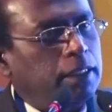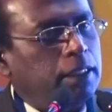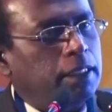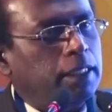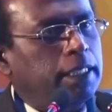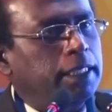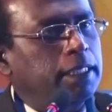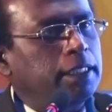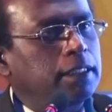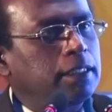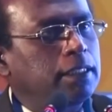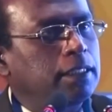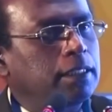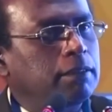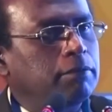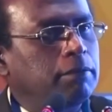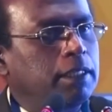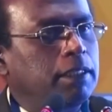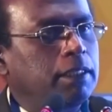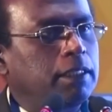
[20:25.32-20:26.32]
conditions,
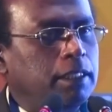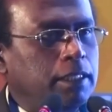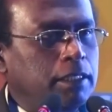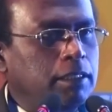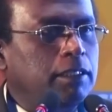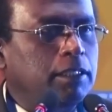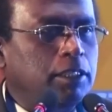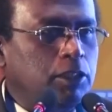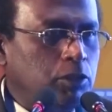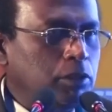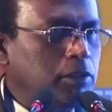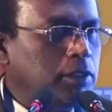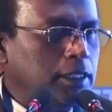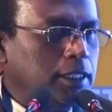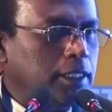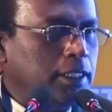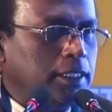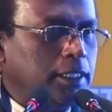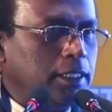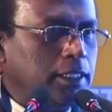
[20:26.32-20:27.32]
various tissues in
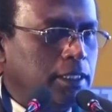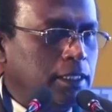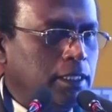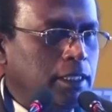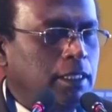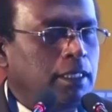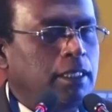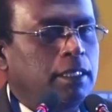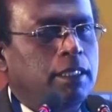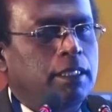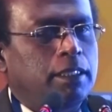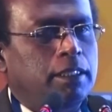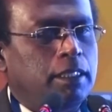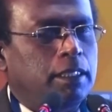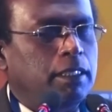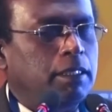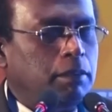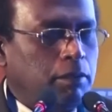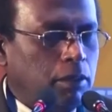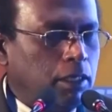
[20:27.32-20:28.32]
the chest,
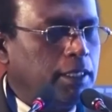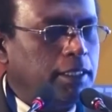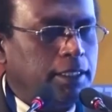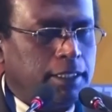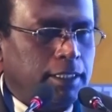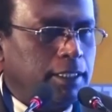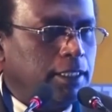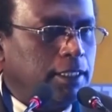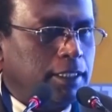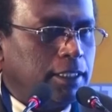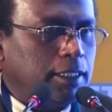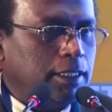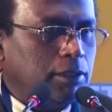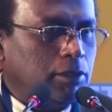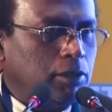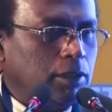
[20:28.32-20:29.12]
the organs in the chest.